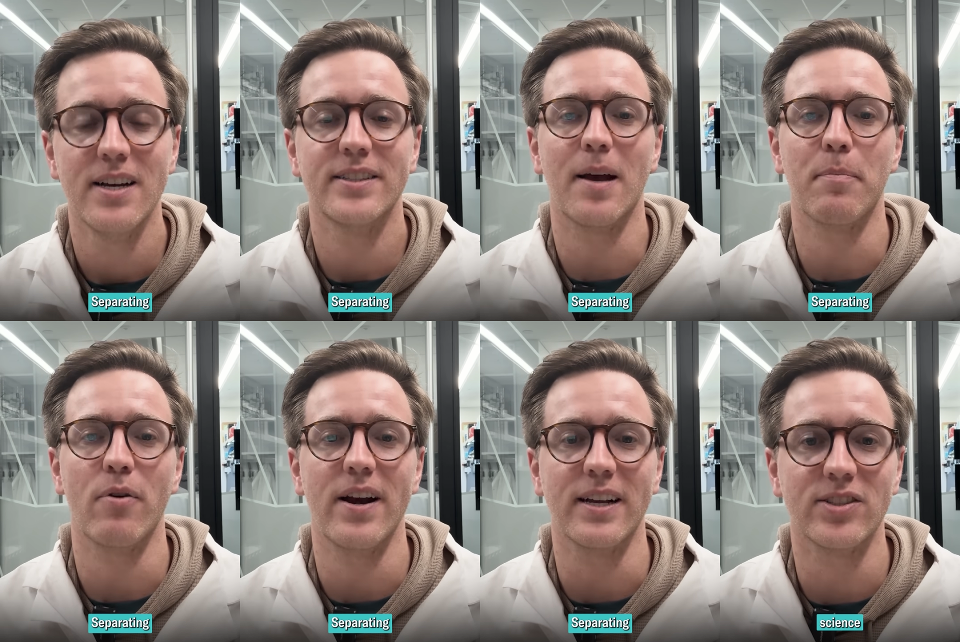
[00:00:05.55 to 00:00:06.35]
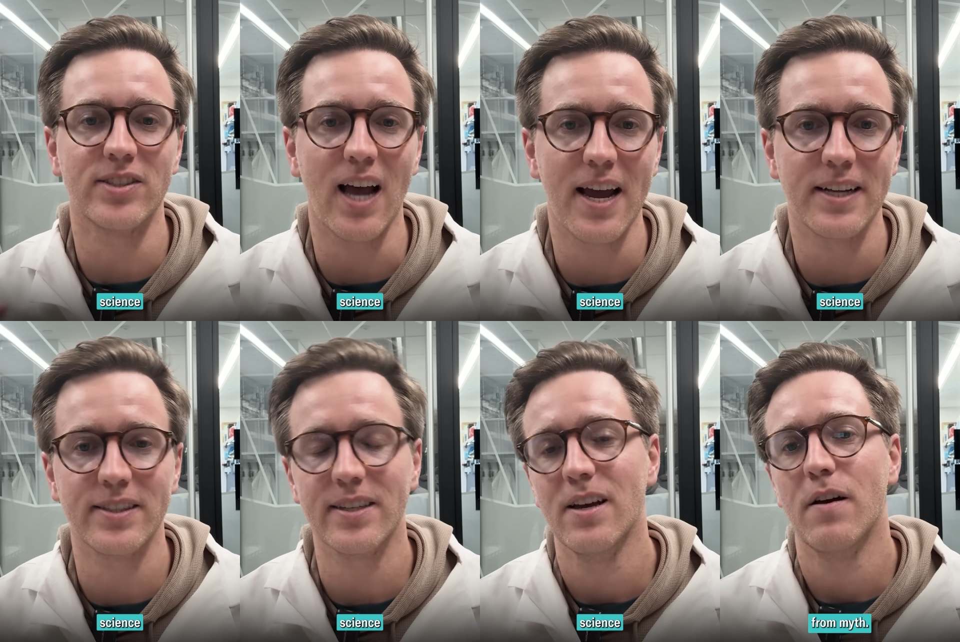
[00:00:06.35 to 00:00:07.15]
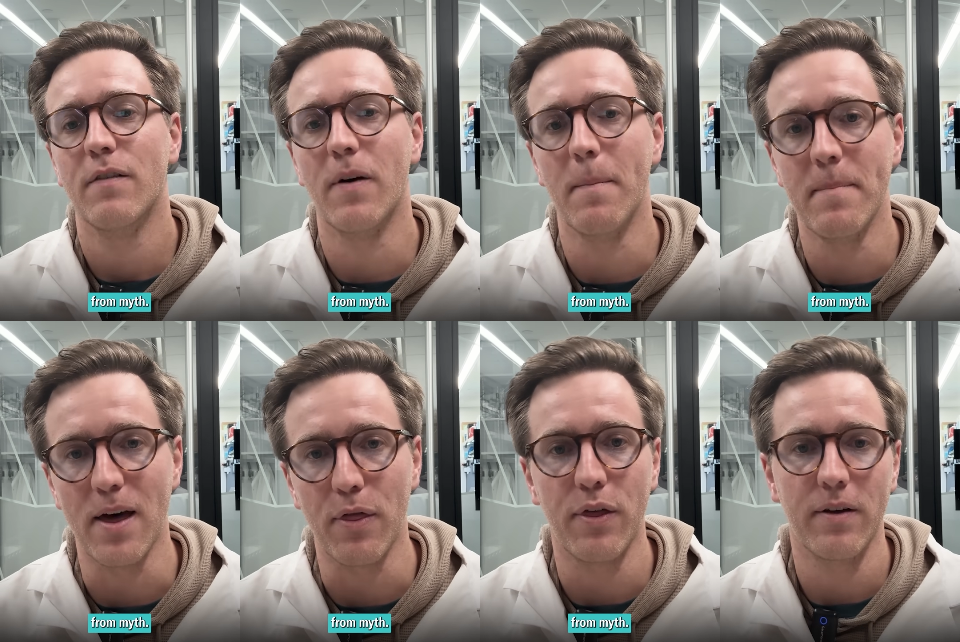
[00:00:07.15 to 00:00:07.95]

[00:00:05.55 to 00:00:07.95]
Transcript: separating science from myth.